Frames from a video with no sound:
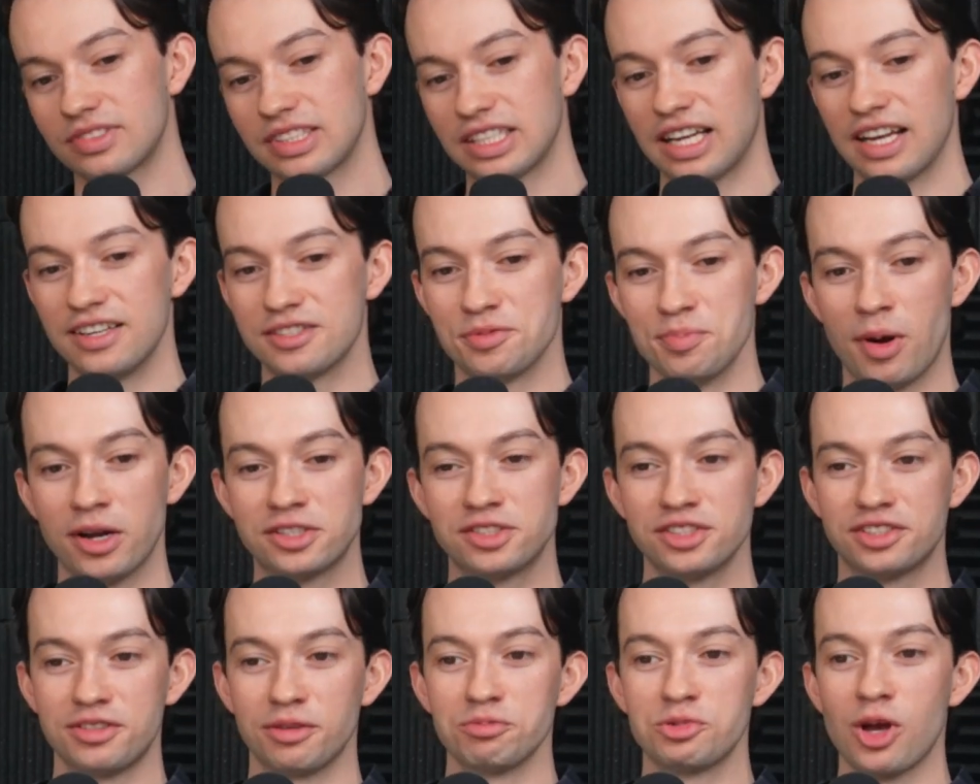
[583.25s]
As much
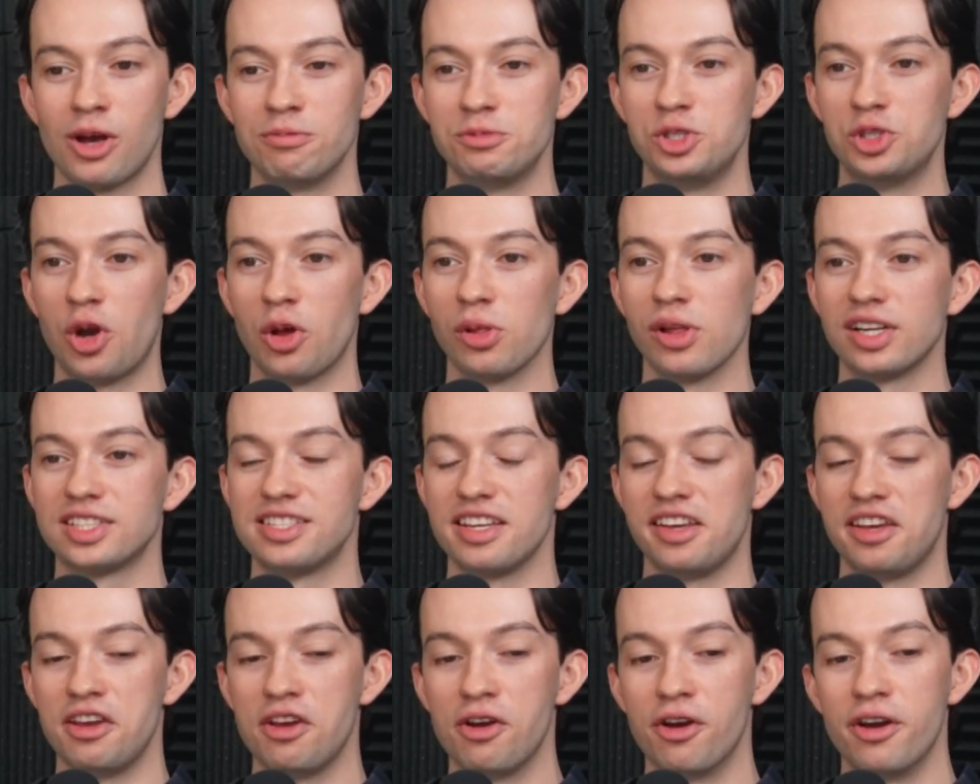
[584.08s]
as sometimes you don't like to
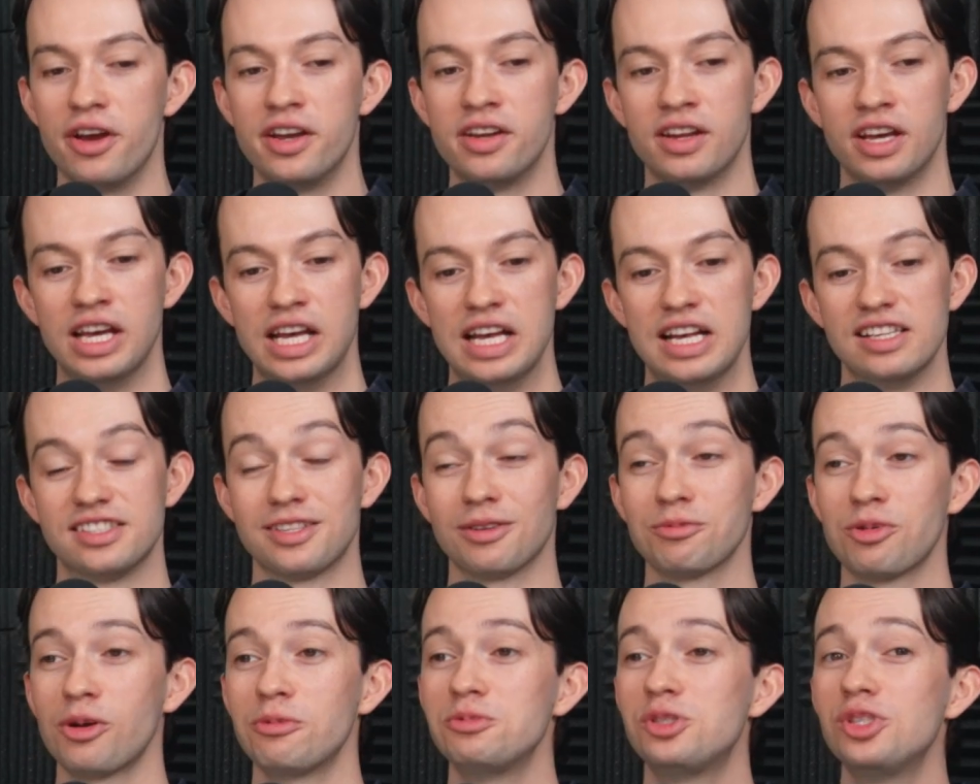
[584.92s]
hear it,
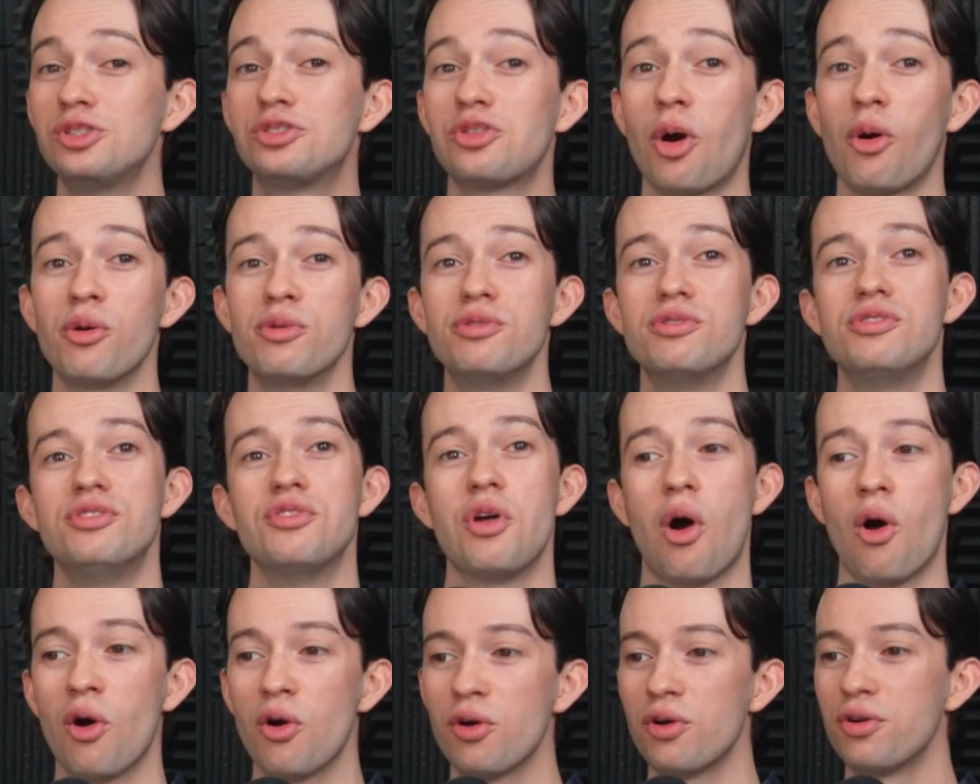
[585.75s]
sometimes you don't
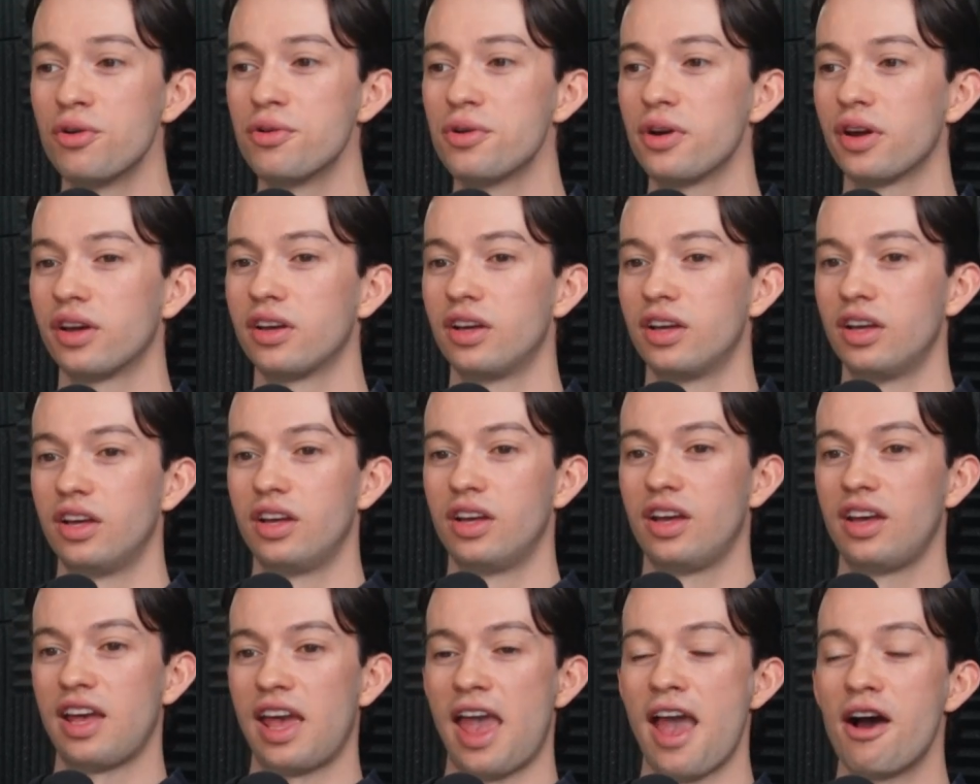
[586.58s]
know
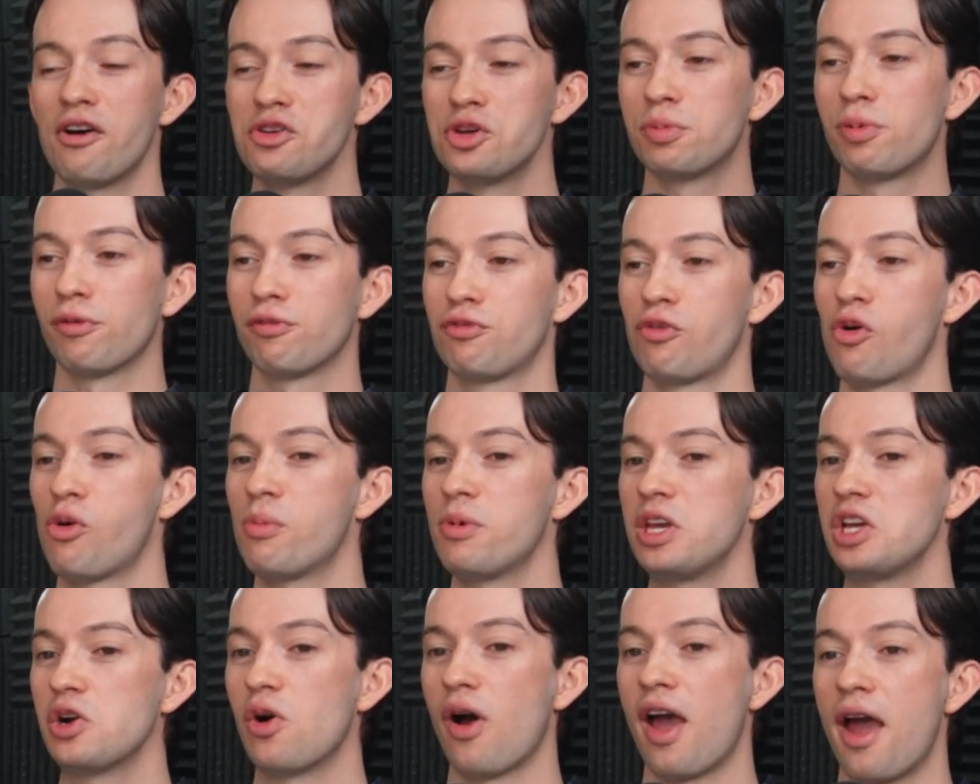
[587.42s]
how you're
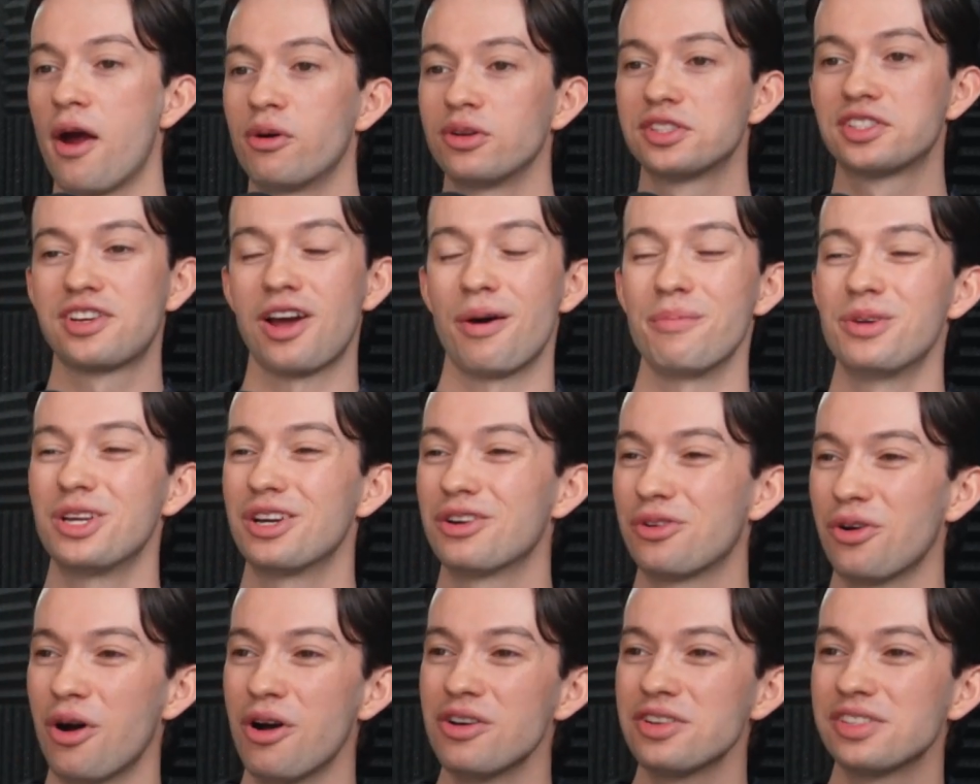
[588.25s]
performing or how it's coming
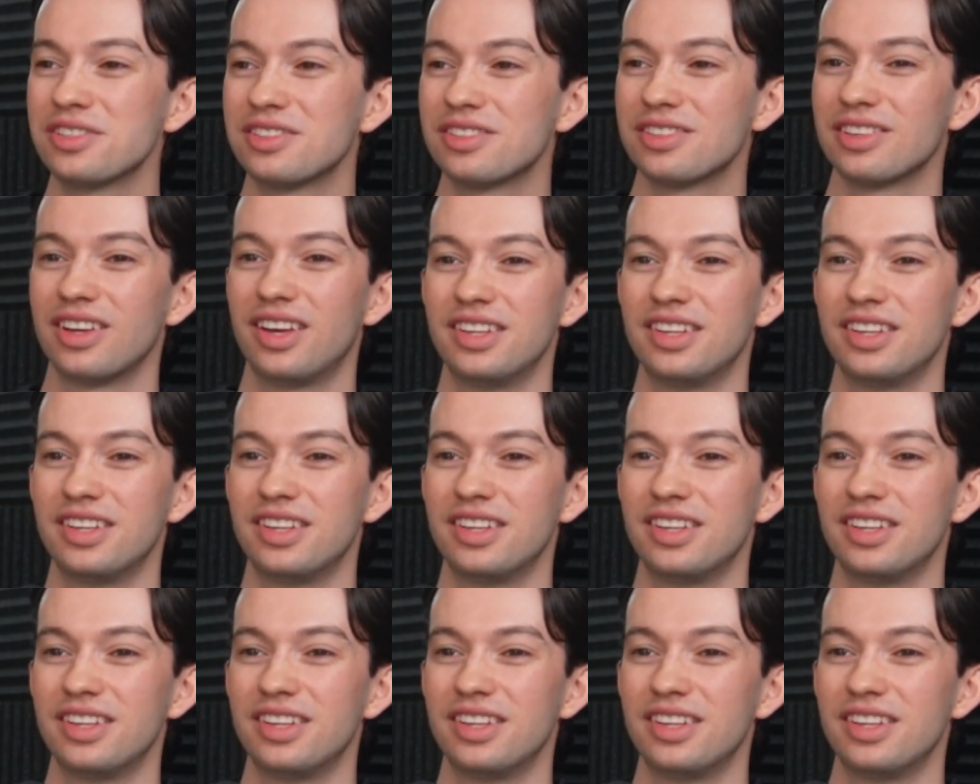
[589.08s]
across.